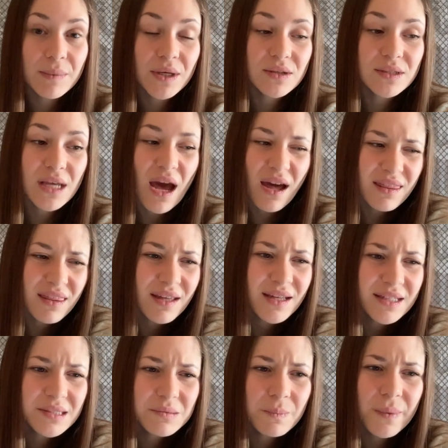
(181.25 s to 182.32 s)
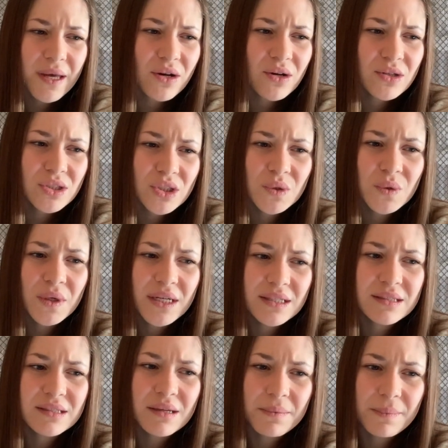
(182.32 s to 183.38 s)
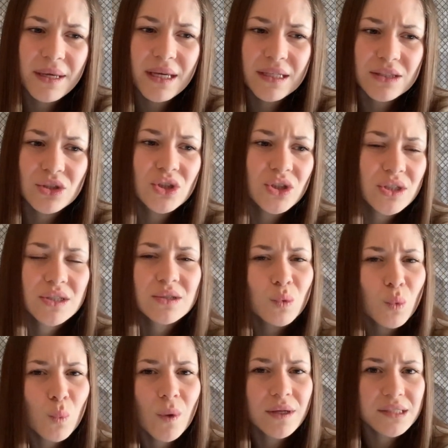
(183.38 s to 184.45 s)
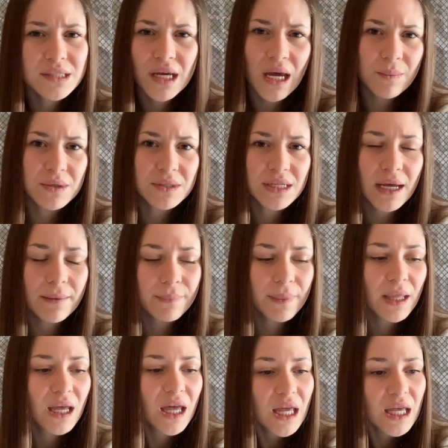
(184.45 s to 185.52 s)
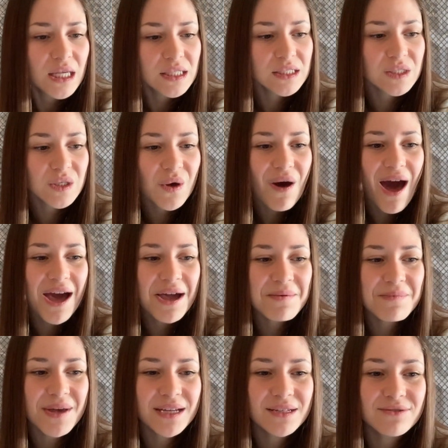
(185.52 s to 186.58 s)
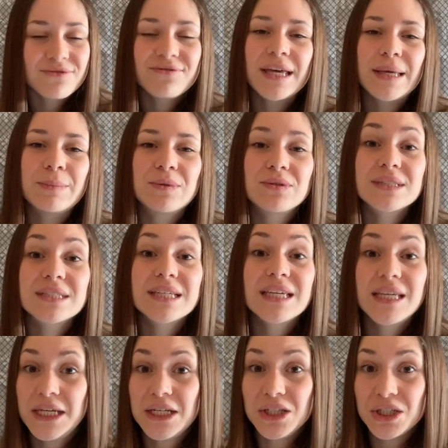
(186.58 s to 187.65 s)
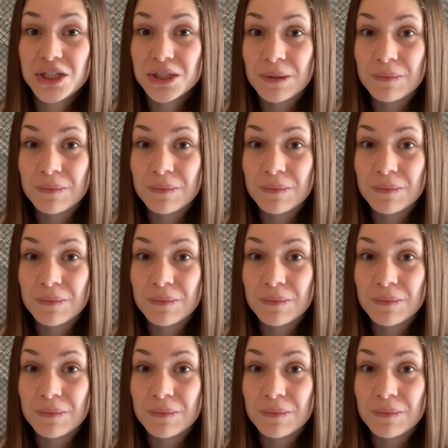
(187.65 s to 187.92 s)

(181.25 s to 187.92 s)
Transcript: because I think it's better to eat some meat just one time a day. So I made a famous quiche.